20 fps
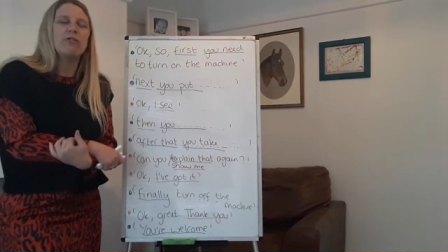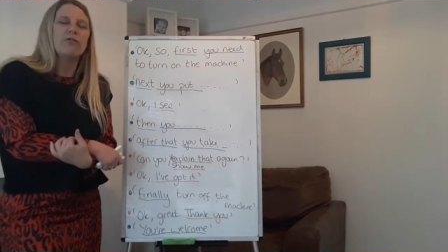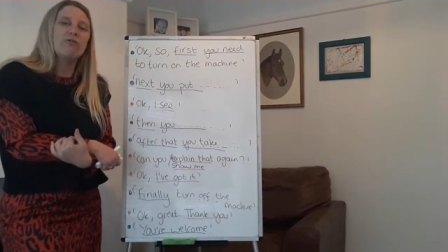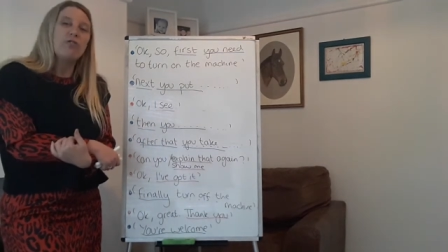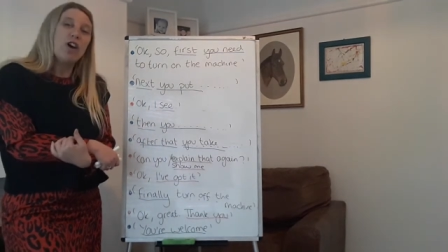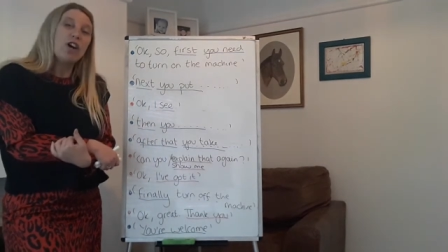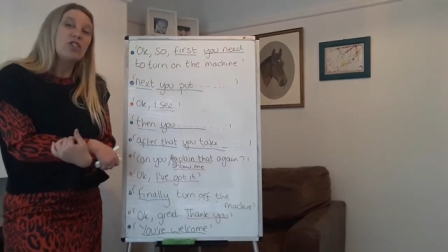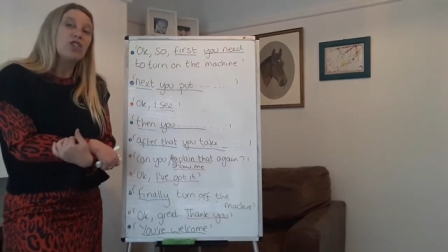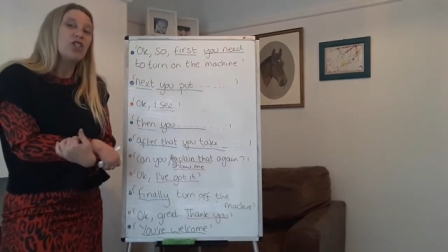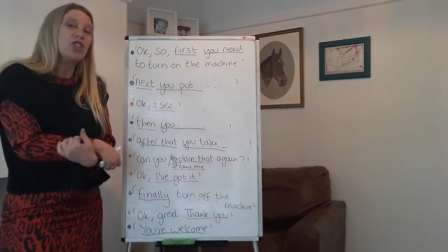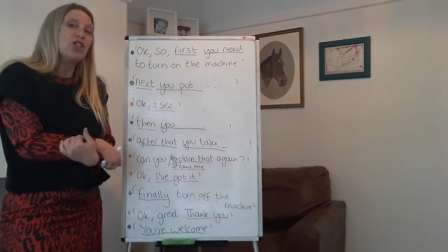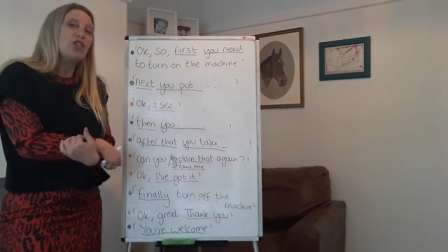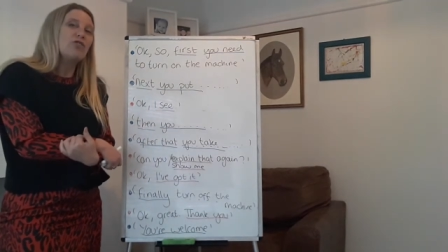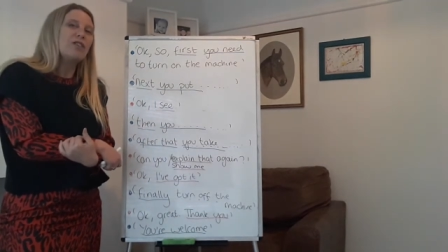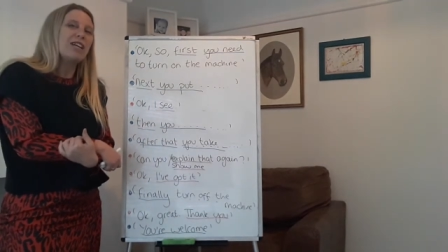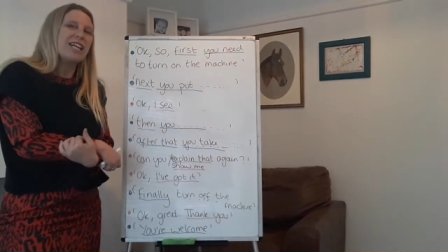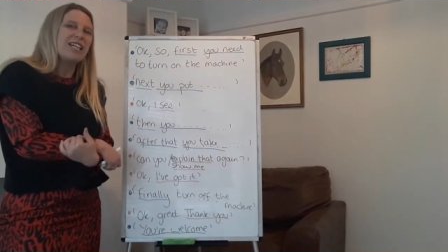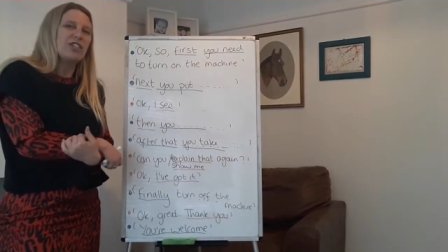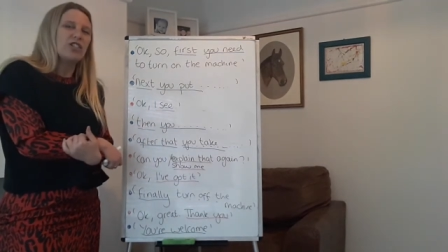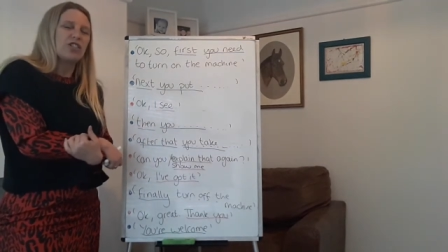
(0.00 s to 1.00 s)
First you
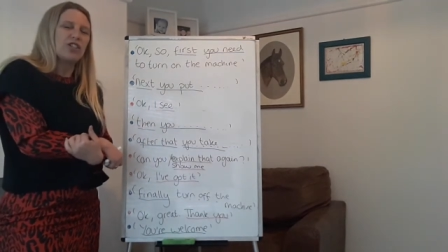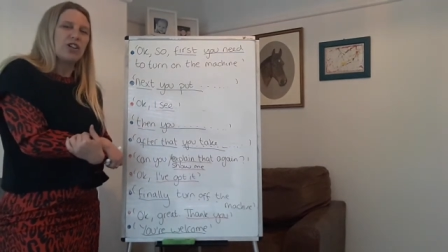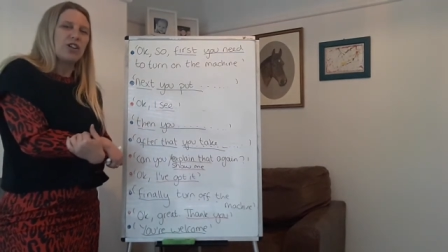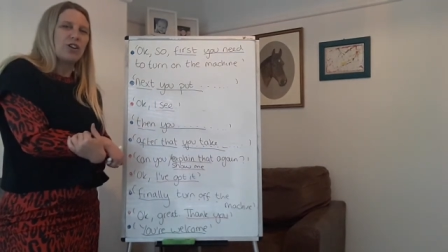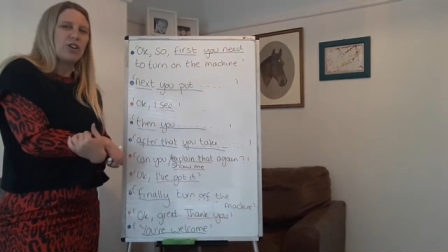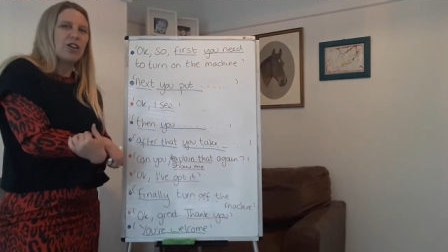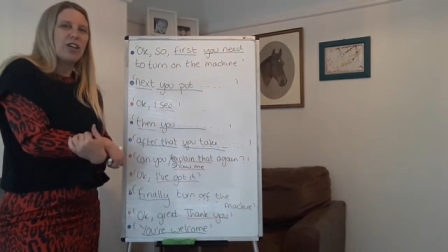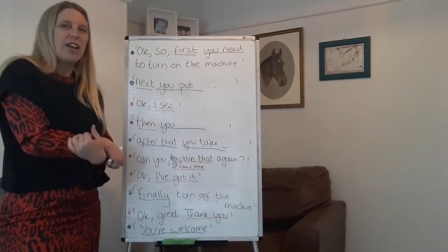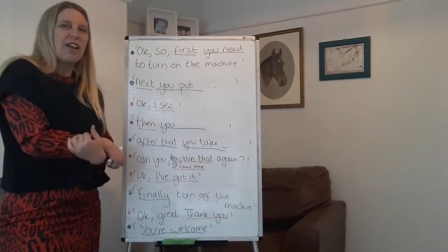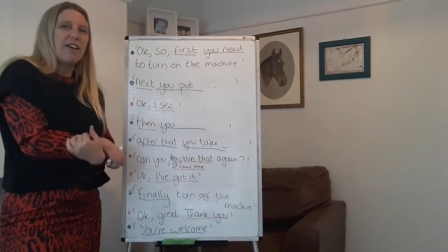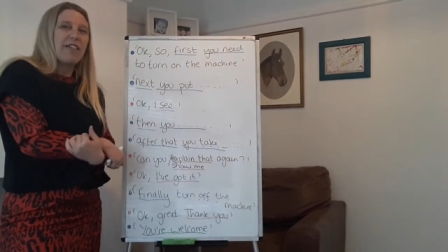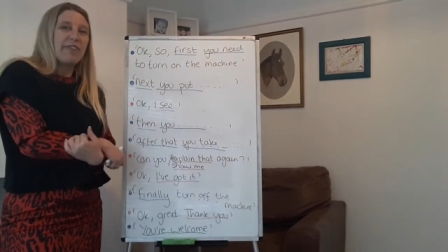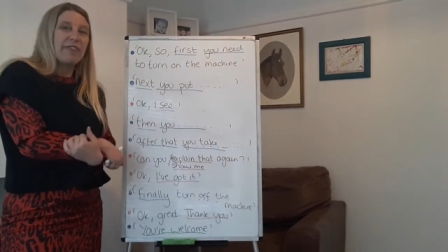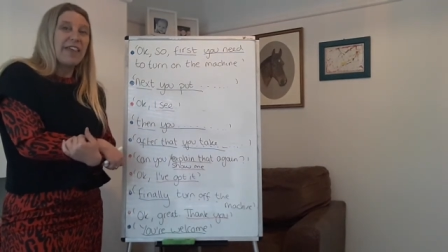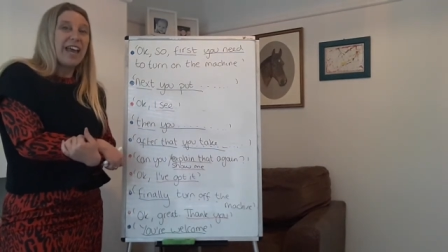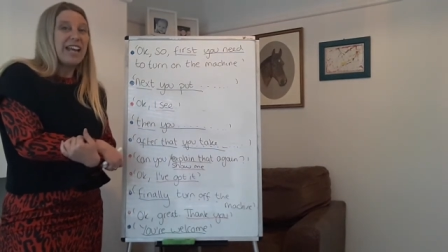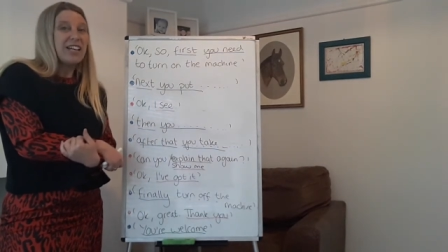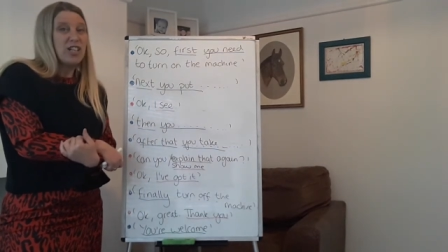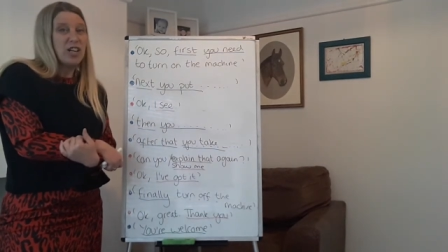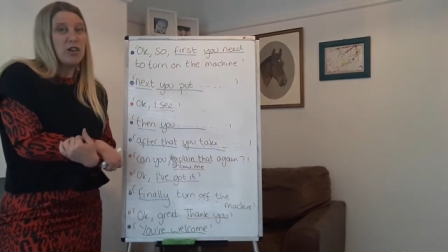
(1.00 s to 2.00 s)
need to,
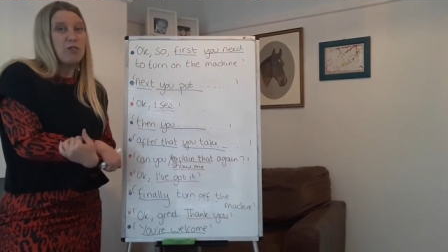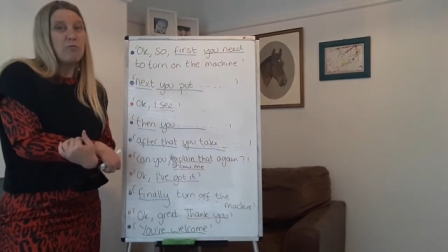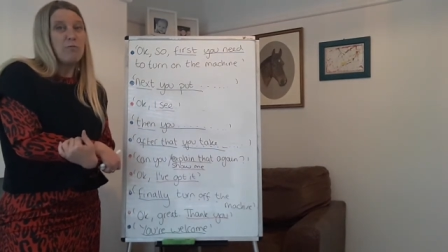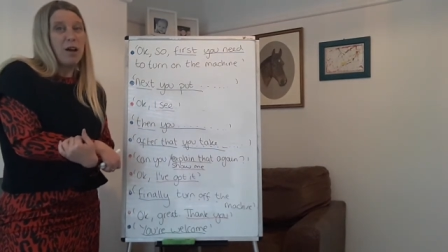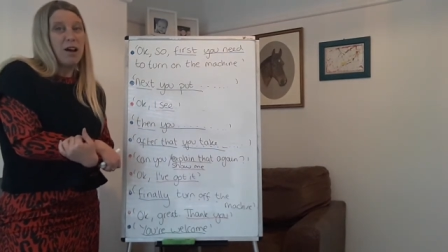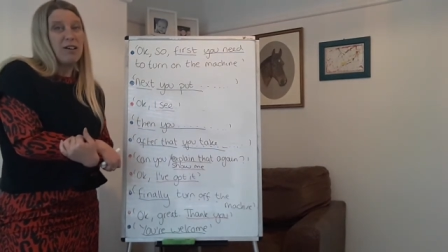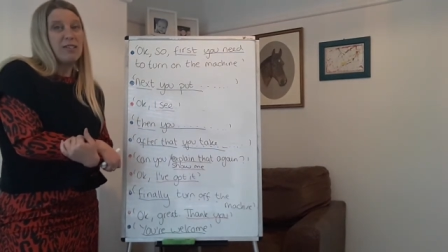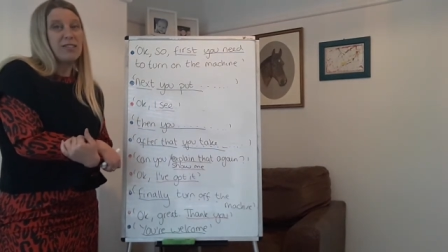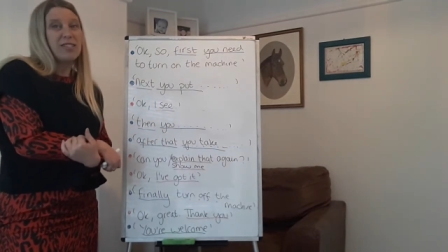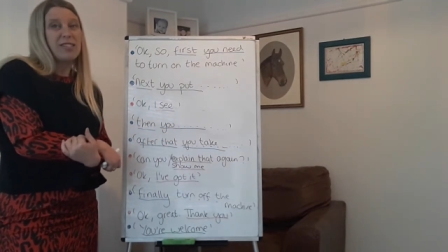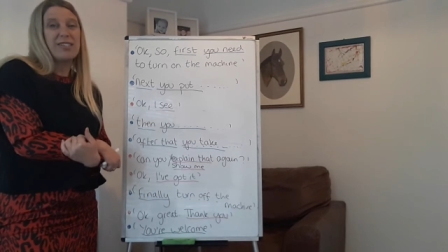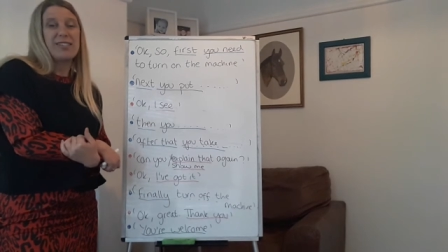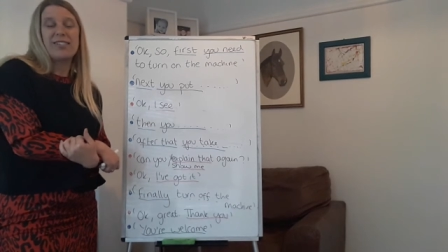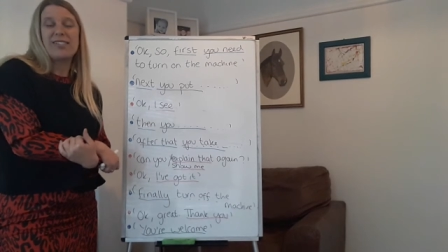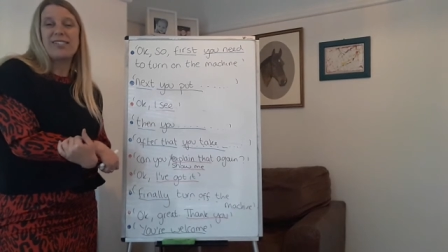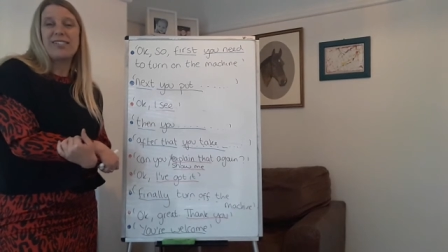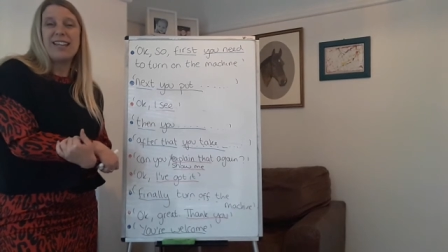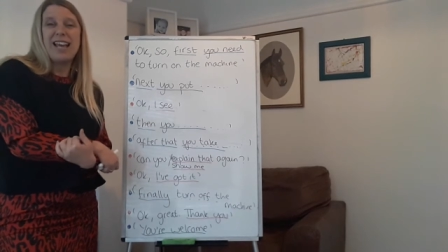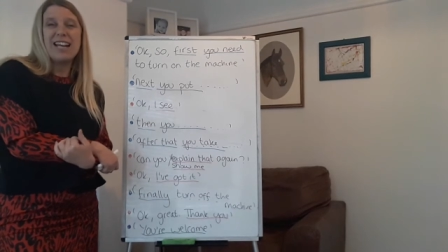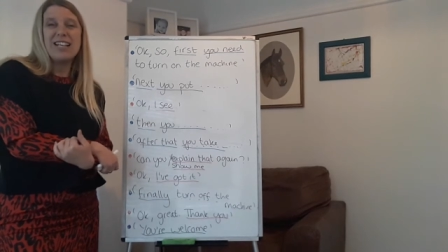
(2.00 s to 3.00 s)
then you
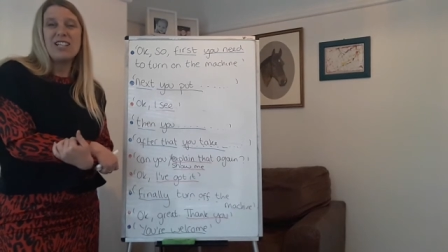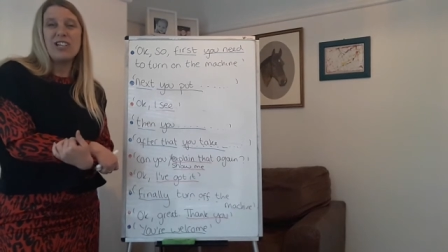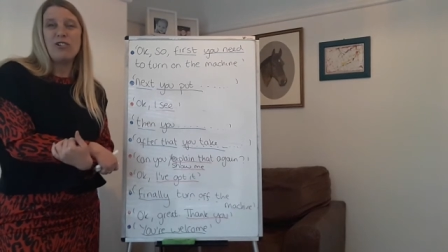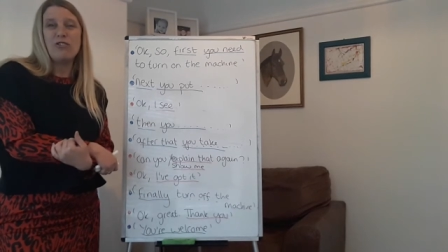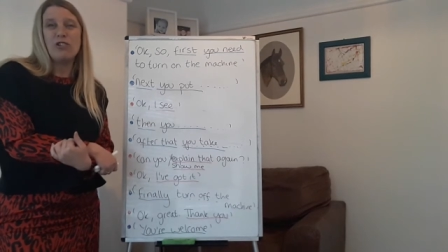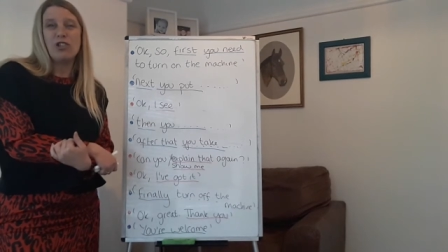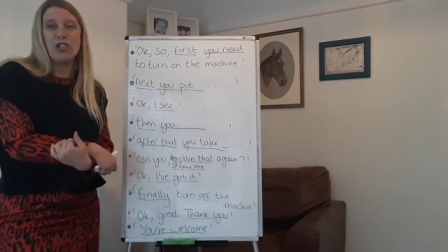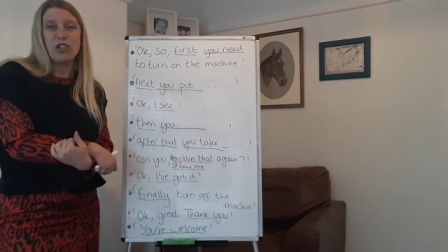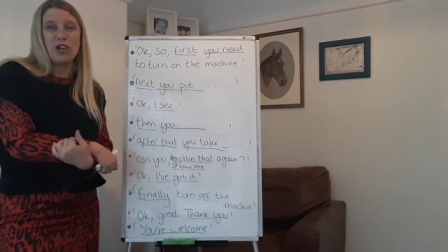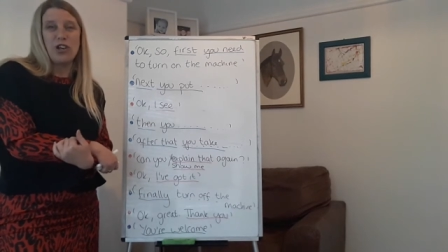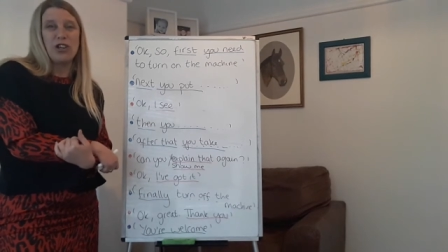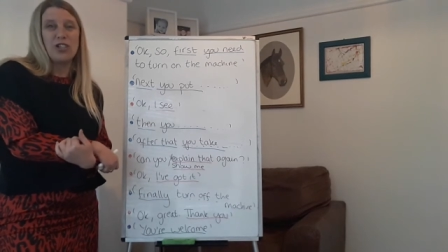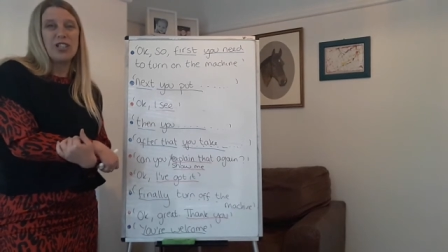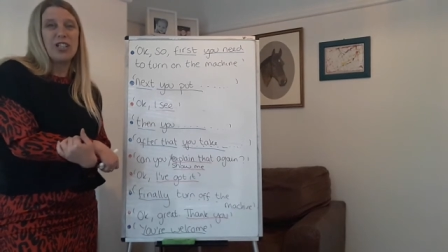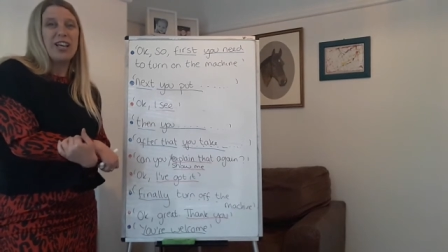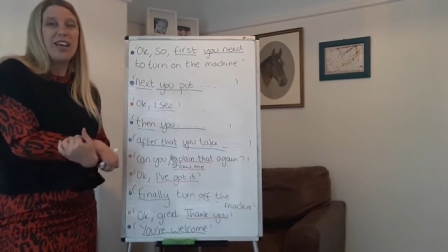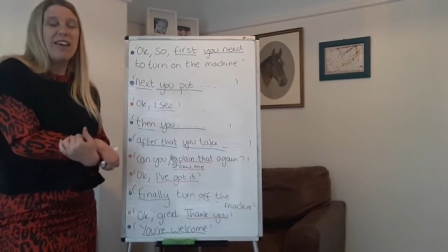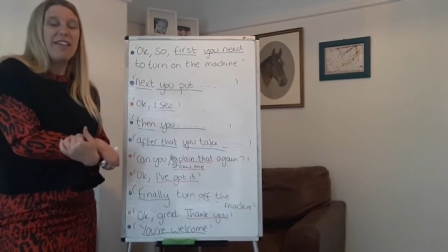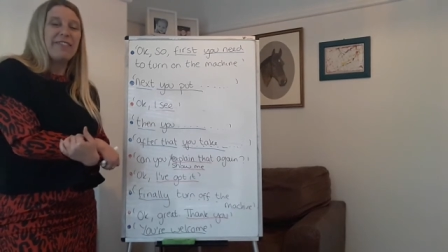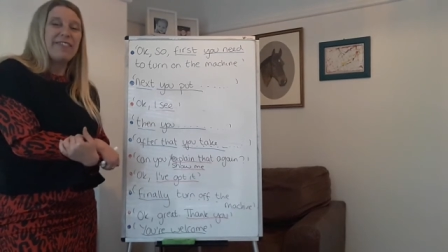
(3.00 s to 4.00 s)
must, then you should,
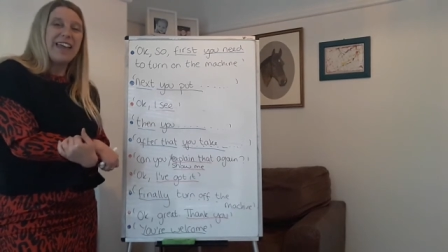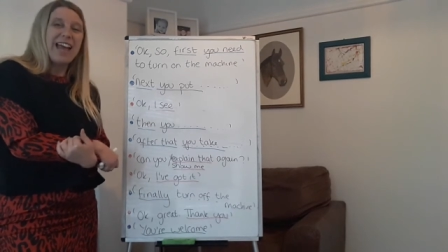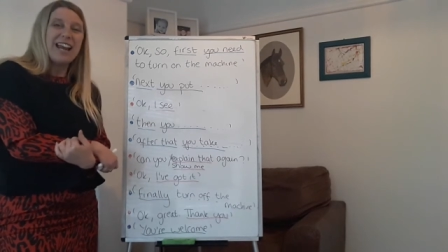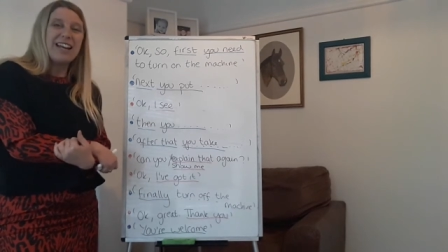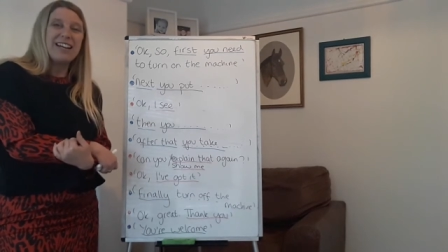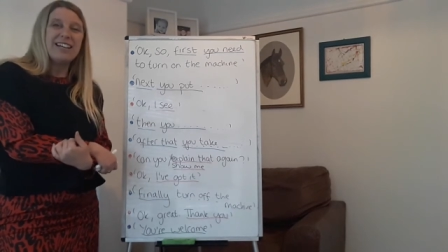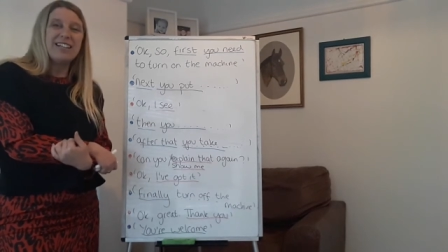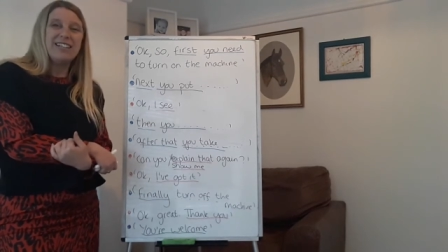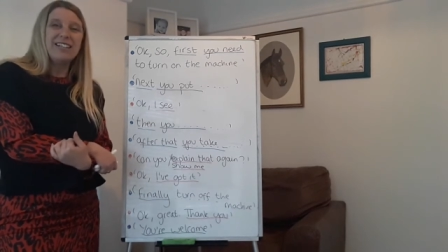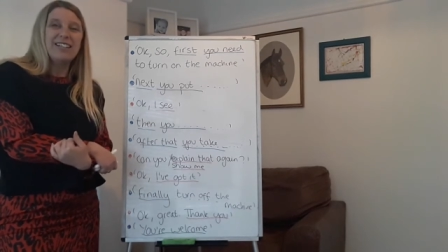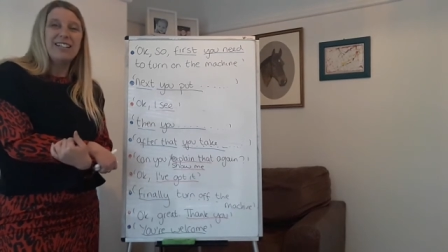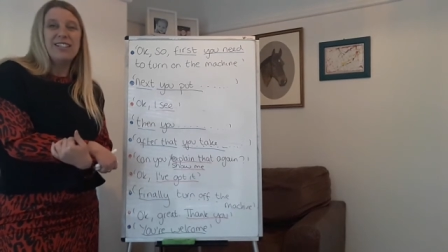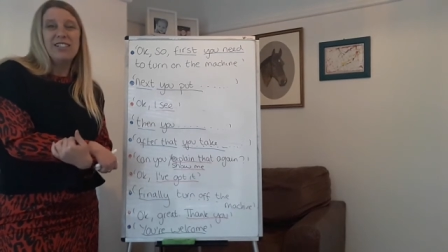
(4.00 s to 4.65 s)
then